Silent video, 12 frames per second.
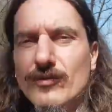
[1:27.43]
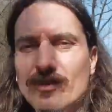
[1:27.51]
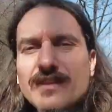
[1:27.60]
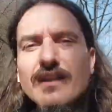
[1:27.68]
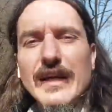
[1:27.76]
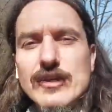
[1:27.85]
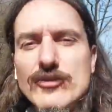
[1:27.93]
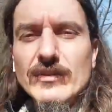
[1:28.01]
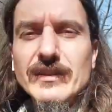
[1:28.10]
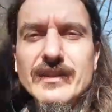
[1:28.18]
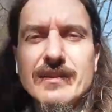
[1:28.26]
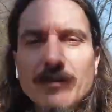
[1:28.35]
or is it
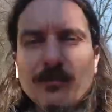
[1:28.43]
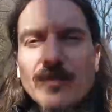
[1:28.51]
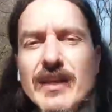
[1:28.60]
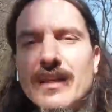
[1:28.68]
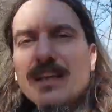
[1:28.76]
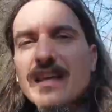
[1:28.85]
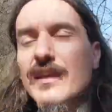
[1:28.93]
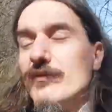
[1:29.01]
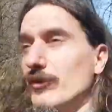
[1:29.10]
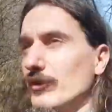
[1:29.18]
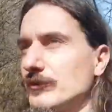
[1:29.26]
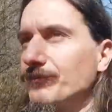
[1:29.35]
actually something
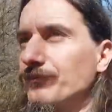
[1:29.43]
evil?